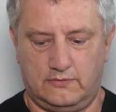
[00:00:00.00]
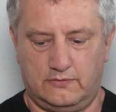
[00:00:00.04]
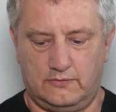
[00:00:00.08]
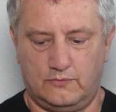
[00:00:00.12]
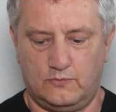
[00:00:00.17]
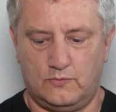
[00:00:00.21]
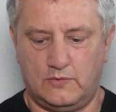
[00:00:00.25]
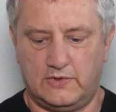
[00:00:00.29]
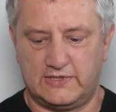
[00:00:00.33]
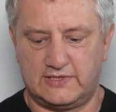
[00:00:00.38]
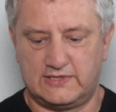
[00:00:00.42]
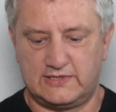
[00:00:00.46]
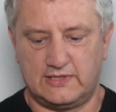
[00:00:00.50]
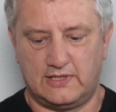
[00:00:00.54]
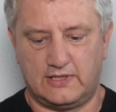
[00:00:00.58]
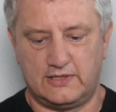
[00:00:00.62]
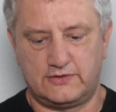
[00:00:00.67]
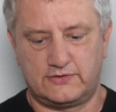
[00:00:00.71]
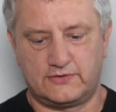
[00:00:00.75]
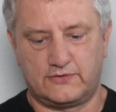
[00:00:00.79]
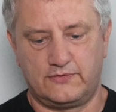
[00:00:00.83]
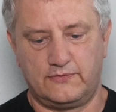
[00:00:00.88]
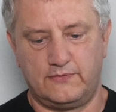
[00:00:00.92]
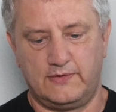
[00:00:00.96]
what size
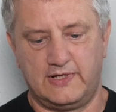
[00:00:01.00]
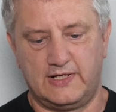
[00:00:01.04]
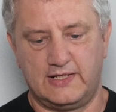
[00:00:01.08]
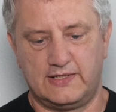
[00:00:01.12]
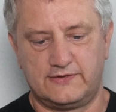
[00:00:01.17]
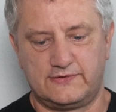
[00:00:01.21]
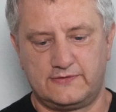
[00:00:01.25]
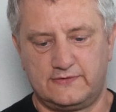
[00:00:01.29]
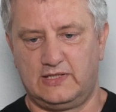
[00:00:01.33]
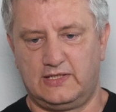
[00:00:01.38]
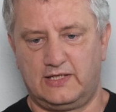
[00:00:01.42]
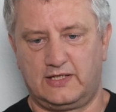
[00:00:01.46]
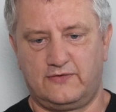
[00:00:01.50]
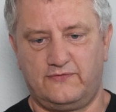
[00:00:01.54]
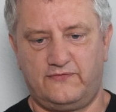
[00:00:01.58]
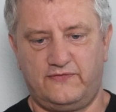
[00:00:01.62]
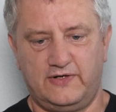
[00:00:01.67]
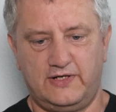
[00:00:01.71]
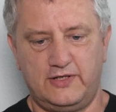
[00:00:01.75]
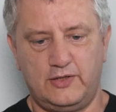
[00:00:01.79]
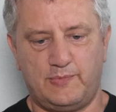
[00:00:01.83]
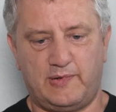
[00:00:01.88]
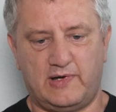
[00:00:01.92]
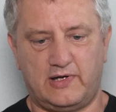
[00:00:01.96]
screw it is. It can fit
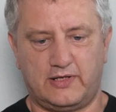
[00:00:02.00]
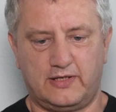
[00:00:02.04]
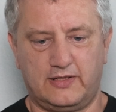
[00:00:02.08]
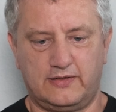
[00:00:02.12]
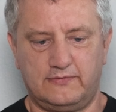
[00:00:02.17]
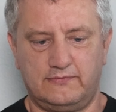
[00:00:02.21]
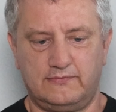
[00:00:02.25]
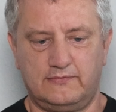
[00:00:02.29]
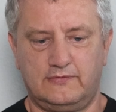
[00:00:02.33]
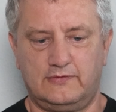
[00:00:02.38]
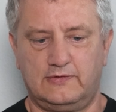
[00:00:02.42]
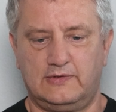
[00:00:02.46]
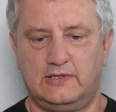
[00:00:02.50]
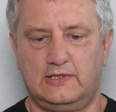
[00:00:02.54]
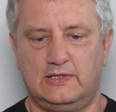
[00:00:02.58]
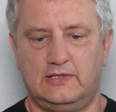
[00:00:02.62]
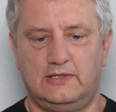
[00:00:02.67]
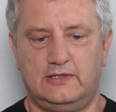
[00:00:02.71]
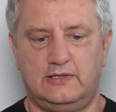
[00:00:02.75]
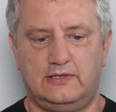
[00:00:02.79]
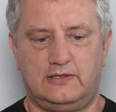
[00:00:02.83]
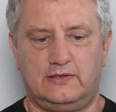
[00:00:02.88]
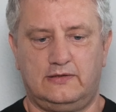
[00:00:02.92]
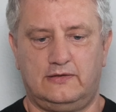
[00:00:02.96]
in your pocket
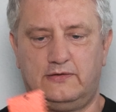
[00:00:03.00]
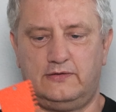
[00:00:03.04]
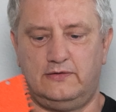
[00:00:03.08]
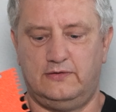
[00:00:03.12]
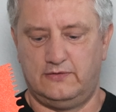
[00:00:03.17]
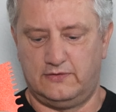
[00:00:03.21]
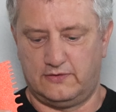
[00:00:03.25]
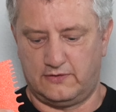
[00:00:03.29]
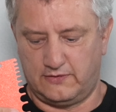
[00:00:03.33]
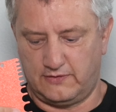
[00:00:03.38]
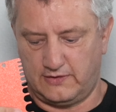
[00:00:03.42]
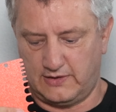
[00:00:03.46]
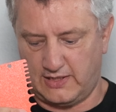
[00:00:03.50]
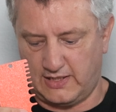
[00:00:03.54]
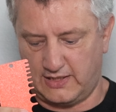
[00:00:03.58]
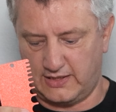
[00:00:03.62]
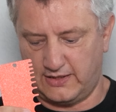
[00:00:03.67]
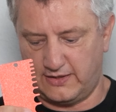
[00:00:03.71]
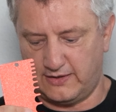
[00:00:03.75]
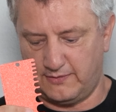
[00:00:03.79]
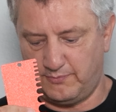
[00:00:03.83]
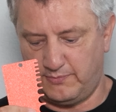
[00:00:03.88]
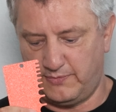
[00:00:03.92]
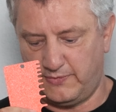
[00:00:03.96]
or hang it
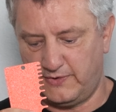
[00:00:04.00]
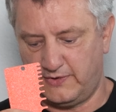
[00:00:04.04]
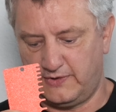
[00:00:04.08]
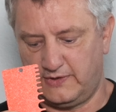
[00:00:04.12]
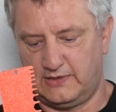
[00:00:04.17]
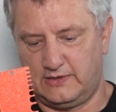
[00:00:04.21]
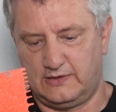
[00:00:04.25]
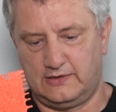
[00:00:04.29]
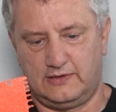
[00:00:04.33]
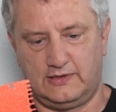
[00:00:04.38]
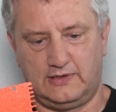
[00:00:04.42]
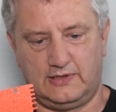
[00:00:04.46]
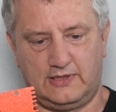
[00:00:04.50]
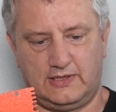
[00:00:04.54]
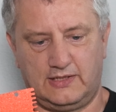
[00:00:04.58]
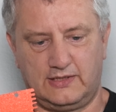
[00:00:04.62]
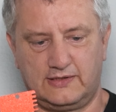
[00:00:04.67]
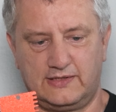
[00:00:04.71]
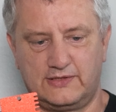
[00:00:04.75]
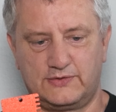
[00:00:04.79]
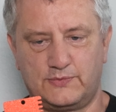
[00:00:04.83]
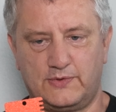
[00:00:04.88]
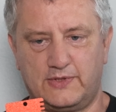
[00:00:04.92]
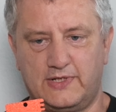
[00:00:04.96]
up. Hang
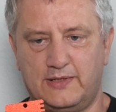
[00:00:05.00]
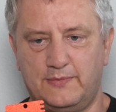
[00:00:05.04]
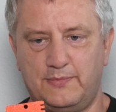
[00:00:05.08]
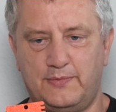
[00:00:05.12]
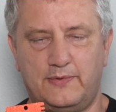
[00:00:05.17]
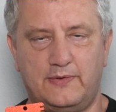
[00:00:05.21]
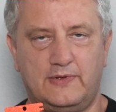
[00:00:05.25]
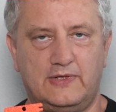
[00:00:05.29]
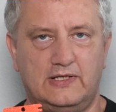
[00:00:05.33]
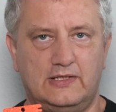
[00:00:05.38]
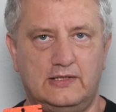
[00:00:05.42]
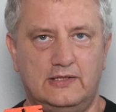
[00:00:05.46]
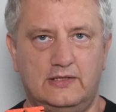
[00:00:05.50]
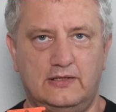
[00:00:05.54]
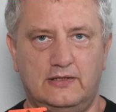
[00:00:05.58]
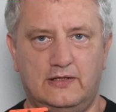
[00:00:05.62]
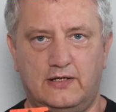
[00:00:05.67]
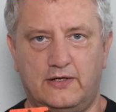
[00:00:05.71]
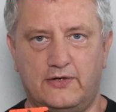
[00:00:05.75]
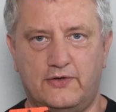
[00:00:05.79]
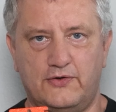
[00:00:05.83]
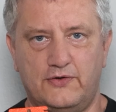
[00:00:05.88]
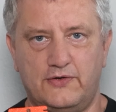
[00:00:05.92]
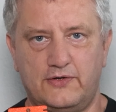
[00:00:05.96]
this one up
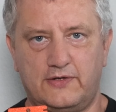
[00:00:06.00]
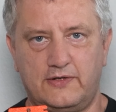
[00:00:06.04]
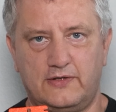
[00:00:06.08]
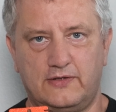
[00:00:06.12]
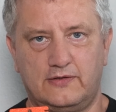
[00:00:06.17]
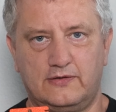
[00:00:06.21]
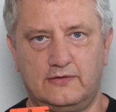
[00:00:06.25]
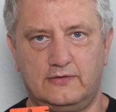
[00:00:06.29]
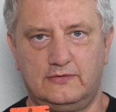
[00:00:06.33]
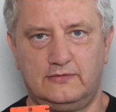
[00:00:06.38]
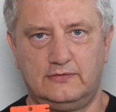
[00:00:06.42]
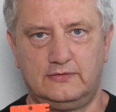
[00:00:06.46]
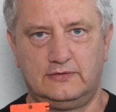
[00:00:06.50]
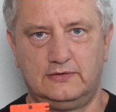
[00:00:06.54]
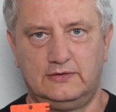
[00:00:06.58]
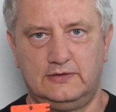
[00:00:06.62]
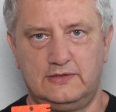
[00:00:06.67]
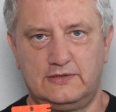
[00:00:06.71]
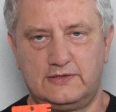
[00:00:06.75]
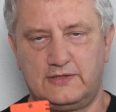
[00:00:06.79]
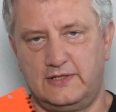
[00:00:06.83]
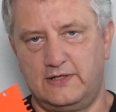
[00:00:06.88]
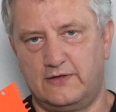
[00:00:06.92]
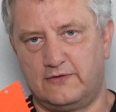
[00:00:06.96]
on a hook
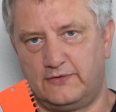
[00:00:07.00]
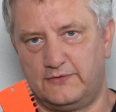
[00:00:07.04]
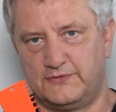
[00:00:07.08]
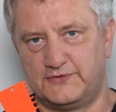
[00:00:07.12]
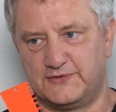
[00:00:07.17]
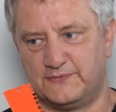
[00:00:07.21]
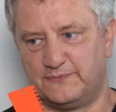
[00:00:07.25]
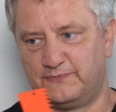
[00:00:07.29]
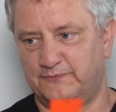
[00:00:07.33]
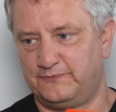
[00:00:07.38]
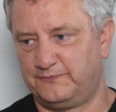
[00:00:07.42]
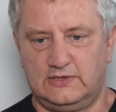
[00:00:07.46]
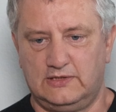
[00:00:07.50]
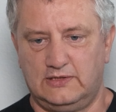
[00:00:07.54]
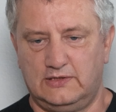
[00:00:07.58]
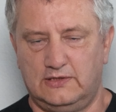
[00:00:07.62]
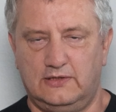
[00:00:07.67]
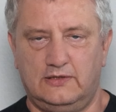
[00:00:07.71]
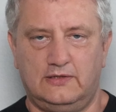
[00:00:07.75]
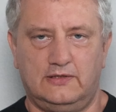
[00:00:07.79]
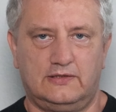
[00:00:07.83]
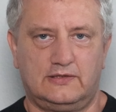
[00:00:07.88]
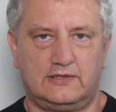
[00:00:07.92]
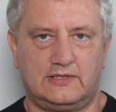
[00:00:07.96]
so you don't lose them.
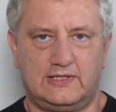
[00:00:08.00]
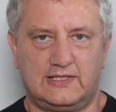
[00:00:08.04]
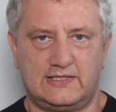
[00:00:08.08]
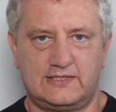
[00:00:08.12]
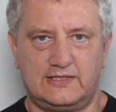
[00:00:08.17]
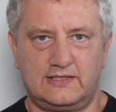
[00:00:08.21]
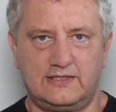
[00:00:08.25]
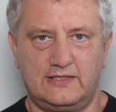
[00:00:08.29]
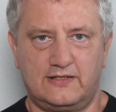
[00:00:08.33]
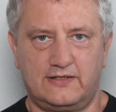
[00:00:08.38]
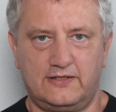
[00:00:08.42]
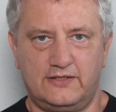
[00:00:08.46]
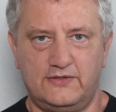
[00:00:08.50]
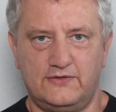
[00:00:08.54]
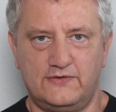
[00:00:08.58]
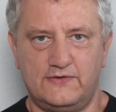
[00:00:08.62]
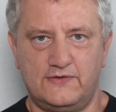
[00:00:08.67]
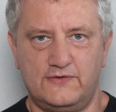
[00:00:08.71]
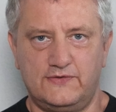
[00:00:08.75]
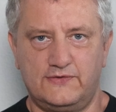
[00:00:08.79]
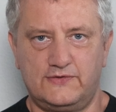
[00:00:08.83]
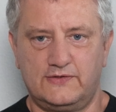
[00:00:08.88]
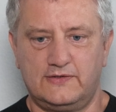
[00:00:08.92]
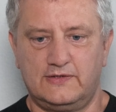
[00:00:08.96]
The last thing that I
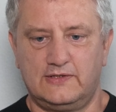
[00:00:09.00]
use,